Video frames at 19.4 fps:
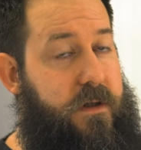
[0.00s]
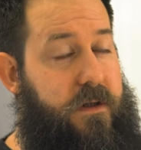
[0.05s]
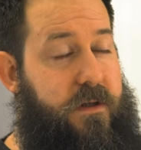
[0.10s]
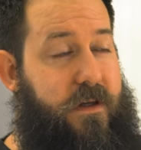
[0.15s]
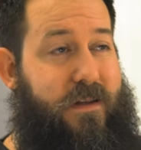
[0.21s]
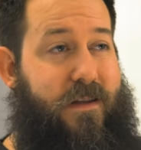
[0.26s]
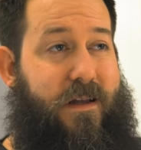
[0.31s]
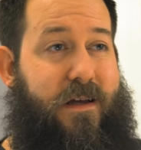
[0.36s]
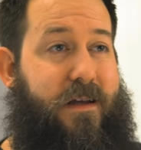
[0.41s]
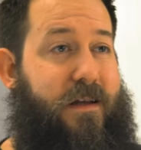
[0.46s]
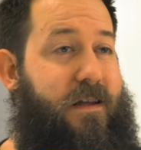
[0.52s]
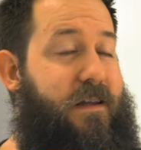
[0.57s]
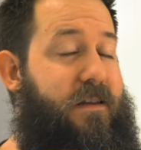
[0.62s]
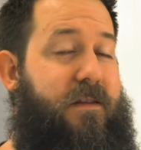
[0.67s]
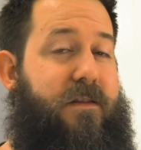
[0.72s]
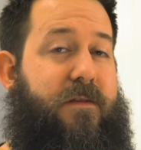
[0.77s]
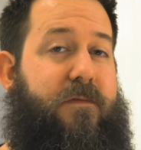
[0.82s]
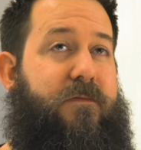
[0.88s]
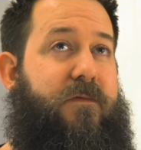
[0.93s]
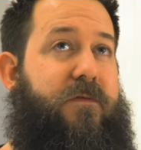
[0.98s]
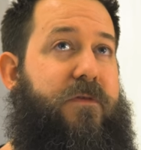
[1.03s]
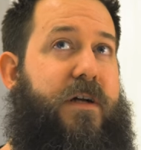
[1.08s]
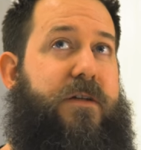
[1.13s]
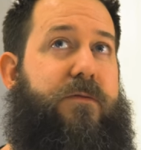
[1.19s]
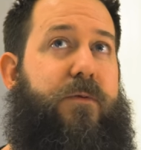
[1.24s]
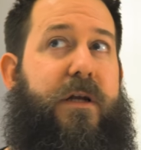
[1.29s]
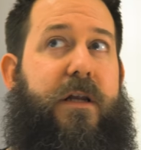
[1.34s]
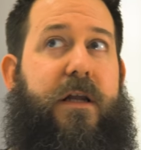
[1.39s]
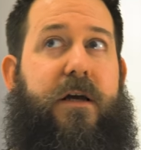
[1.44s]
And like, it, in
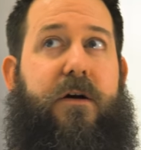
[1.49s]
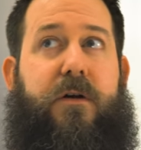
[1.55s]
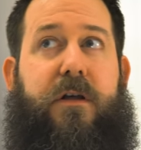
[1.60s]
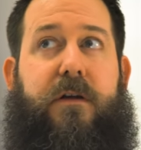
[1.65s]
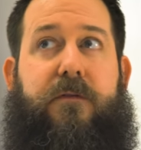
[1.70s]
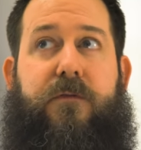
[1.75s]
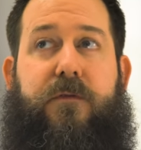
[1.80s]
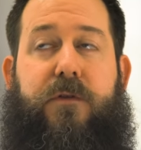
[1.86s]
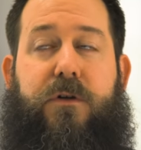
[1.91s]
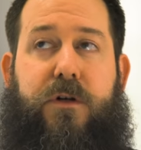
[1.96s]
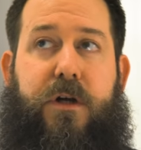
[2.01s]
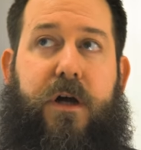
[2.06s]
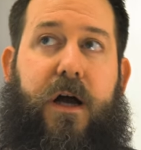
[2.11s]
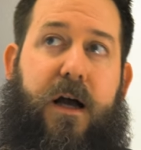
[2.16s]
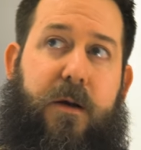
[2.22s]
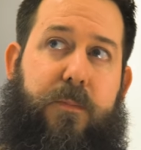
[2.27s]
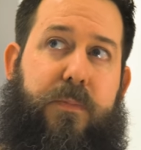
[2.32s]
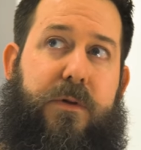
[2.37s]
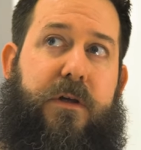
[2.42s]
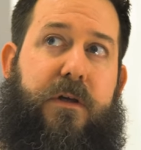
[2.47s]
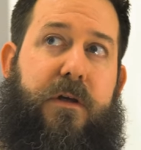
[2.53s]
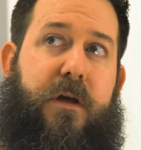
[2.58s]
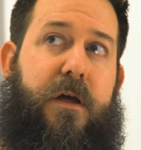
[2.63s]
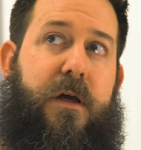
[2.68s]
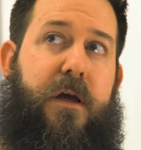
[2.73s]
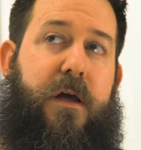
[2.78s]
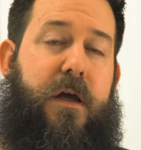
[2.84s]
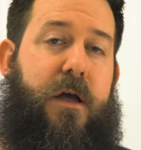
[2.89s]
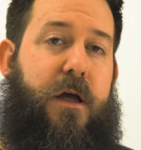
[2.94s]
fact, right now, if you're copying
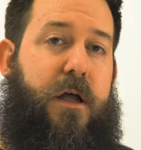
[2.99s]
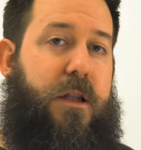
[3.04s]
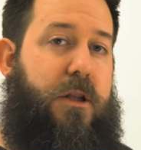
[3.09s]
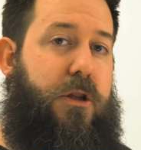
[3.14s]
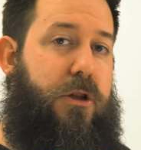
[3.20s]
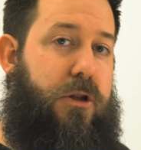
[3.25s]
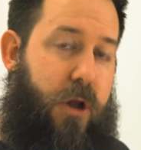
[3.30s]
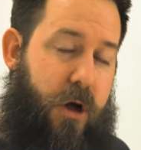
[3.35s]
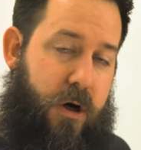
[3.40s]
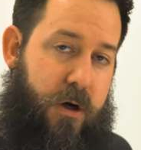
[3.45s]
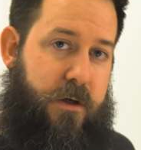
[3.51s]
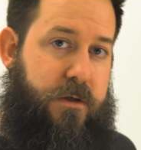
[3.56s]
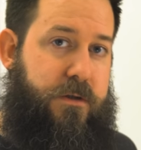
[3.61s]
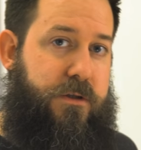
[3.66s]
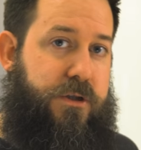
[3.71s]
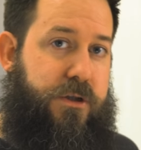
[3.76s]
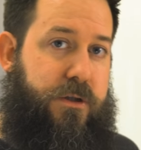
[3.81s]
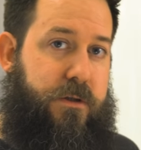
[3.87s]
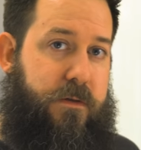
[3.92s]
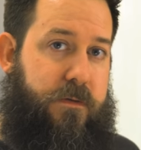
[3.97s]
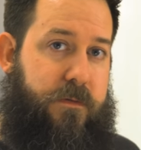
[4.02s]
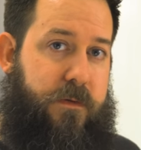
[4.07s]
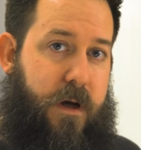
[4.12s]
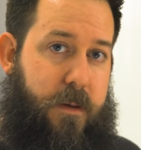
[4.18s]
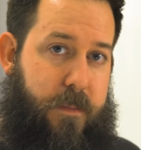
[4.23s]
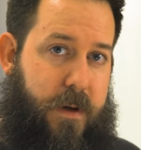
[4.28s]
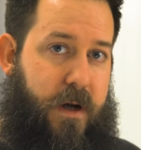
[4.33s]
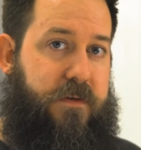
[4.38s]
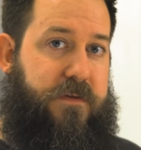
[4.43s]
large
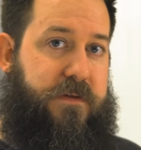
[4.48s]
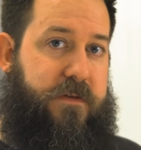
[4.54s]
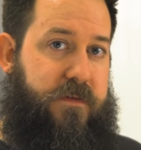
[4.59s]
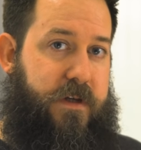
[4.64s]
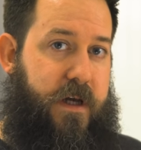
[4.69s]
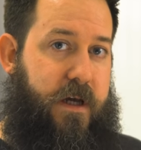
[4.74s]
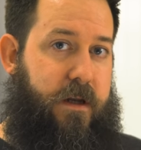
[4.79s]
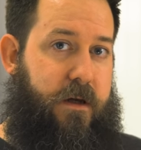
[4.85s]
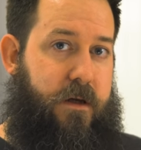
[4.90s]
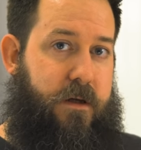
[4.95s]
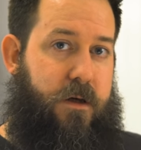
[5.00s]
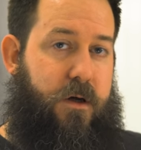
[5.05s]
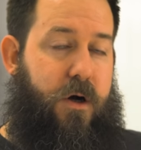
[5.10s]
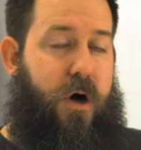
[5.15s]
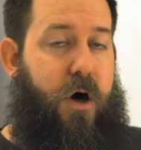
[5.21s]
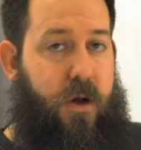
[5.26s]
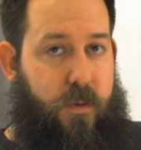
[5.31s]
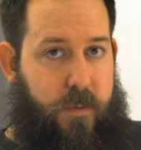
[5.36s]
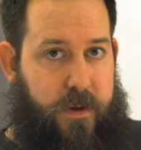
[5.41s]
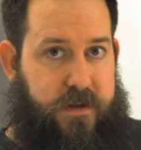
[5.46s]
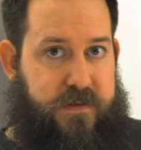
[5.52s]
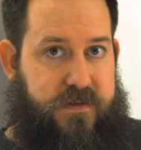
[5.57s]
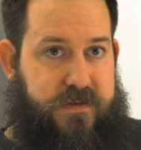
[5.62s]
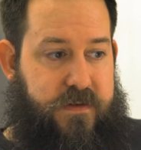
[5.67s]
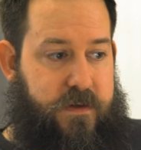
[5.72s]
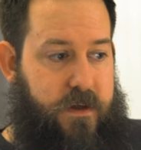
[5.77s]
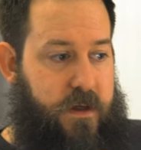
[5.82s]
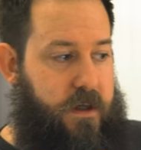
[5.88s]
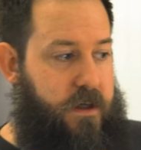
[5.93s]
amounts of data
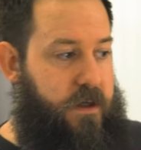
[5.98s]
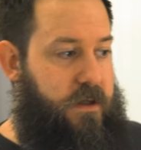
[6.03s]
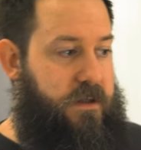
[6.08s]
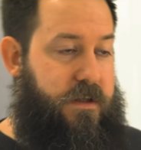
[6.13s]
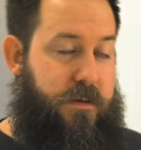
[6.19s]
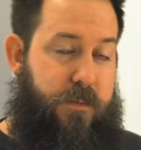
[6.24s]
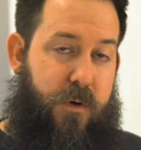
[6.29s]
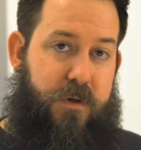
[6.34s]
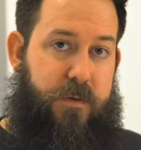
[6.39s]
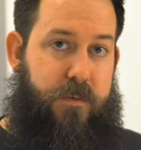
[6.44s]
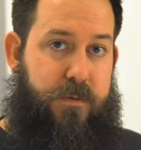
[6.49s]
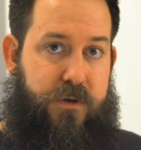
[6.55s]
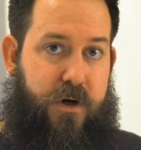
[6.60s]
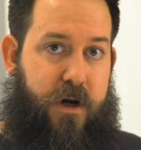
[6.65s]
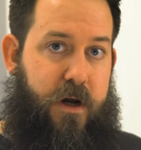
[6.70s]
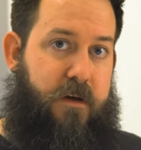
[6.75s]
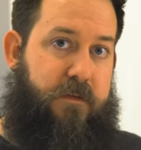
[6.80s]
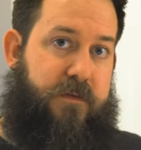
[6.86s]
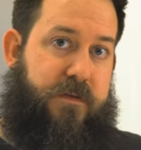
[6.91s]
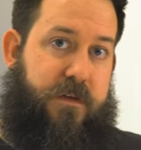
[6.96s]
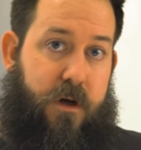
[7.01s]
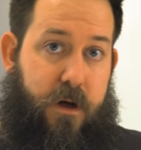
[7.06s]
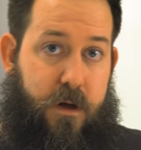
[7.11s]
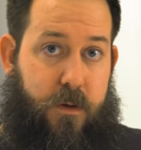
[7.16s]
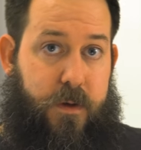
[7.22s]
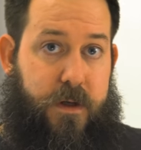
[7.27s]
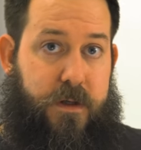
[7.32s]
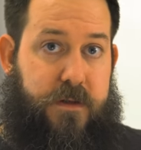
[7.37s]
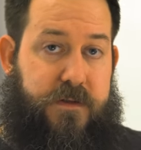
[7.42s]
always to multiple drives
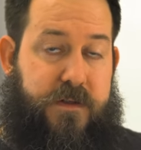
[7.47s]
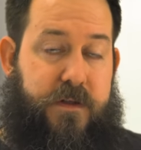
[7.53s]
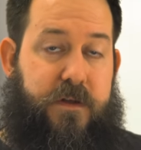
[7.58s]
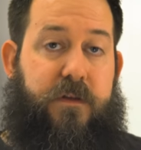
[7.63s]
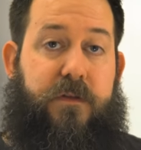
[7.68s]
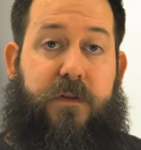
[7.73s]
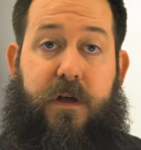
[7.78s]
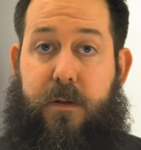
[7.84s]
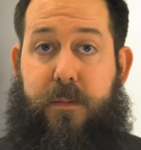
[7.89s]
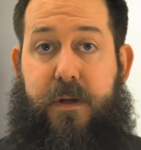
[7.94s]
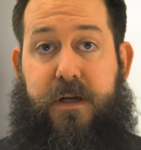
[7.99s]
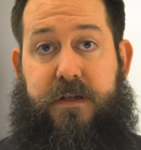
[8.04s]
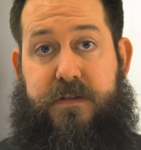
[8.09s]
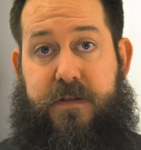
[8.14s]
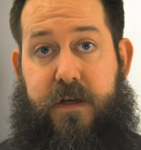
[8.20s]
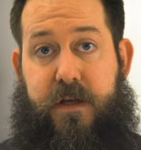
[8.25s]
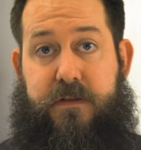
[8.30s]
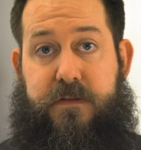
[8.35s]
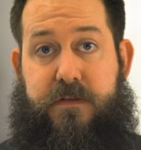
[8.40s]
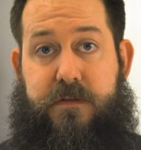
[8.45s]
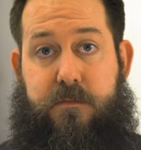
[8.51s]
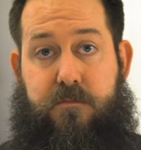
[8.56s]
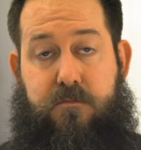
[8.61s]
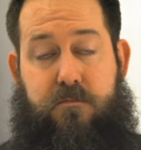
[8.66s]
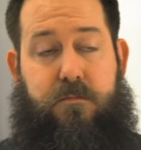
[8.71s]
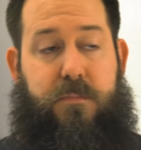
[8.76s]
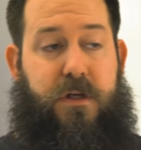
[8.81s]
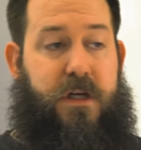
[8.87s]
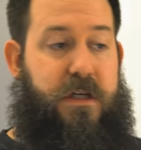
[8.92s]
always, then it makes sense
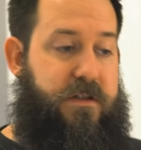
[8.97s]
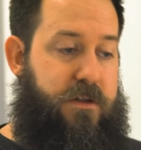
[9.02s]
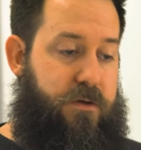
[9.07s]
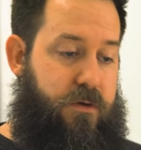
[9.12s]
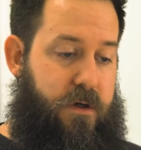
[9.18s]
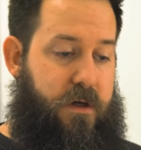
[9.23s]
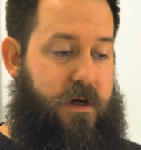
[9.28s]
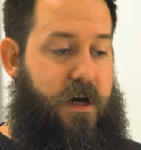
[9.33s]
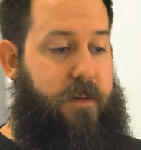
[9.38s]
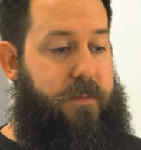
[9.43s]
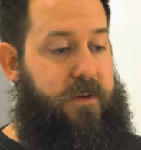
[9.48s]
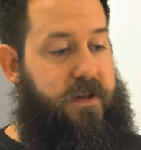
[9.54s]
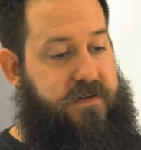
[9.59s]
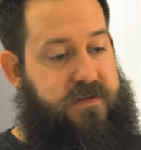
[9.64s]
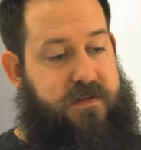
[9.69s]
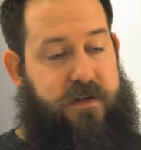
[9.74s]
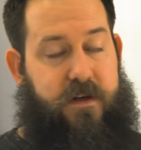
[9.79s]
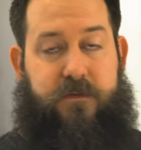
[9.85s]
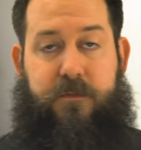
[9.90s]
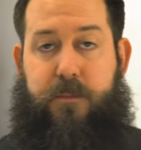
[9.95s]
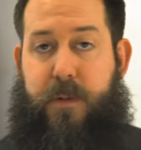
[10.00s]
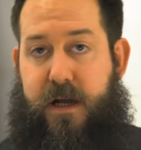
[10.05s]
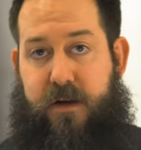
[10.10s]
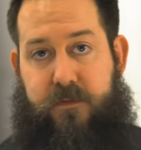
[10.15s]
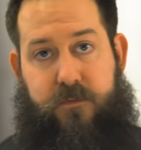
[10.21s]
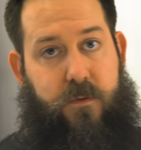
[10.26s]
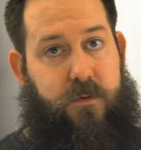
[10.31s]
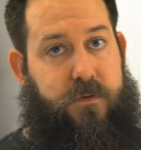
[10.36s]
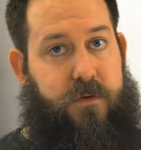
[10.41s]
because you can copy that stuff back
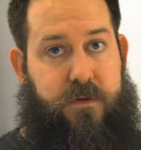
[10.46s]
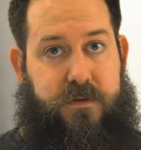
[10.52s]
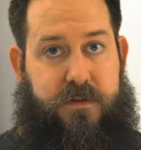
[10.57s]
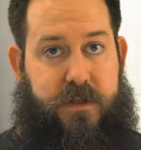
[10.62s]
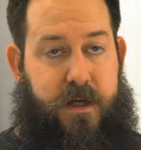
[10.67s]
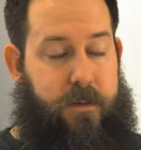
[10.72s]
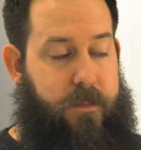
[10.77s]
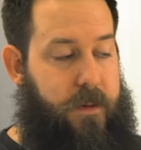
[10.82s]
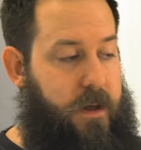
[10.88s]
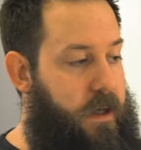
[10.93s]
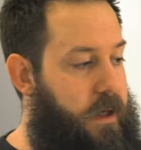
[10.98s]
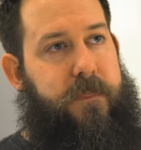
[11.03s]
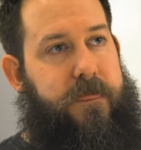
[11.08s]
and forth all the time.